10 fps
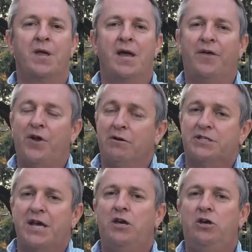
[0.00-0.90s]
There is
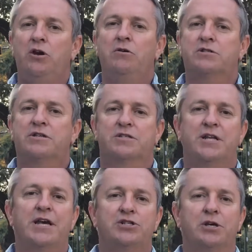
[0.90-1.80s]
a huge
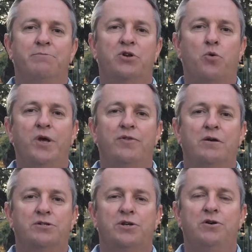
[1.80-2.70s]
distinction between
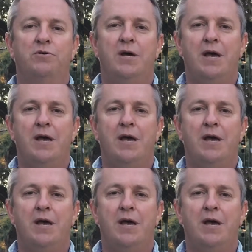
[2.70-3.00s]
those two